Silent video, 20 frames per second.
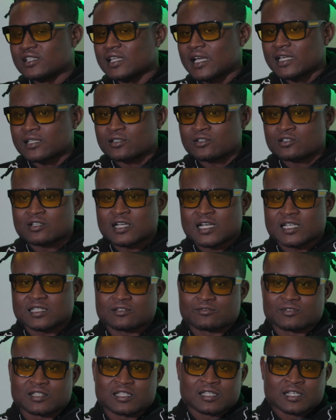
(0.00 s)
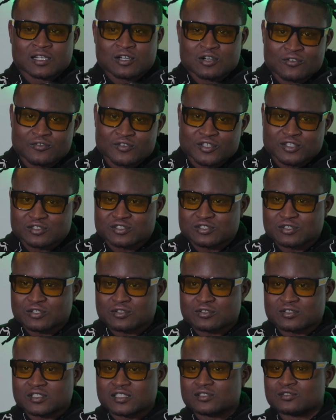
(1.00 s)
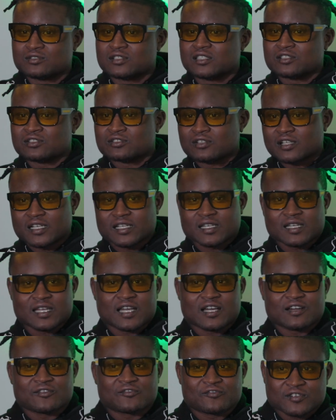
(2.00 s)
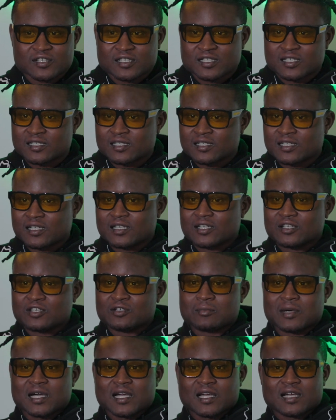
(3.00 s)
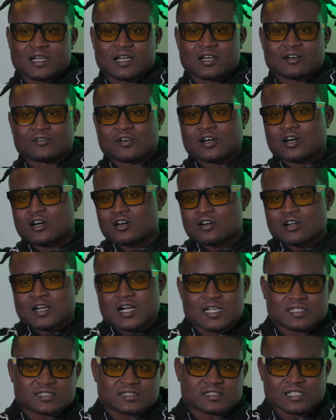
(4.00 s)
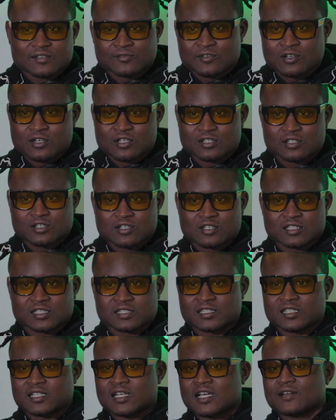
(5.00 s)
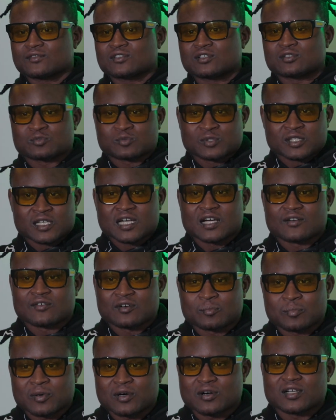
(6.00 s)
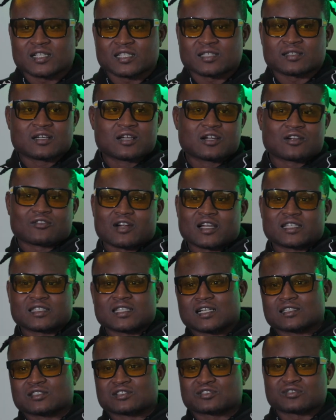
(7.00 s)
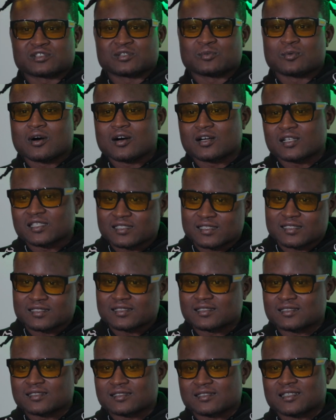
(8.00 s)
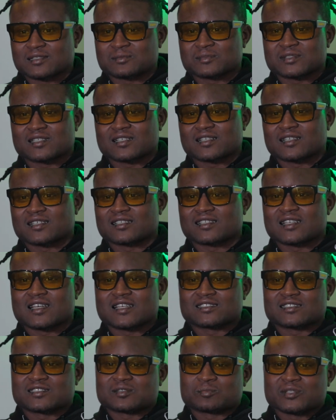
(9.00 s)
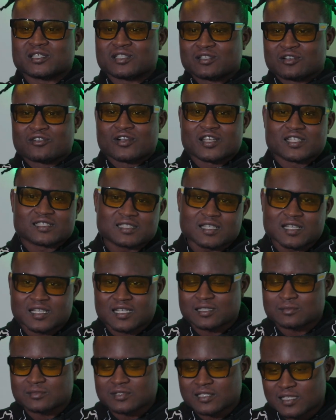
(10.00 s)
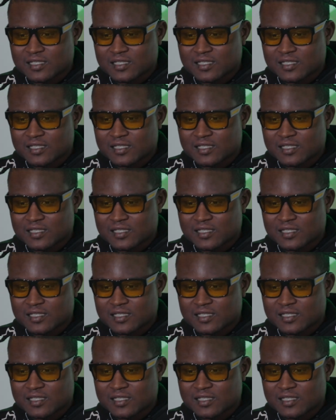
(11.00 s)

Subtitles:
Like, you don't have to really look over your shoulder. You could drink, have fun. You might have all kind of stuff going on, and then after we'll have a party right down the street, walking distance. You know what I'm saying? And that just be the great times.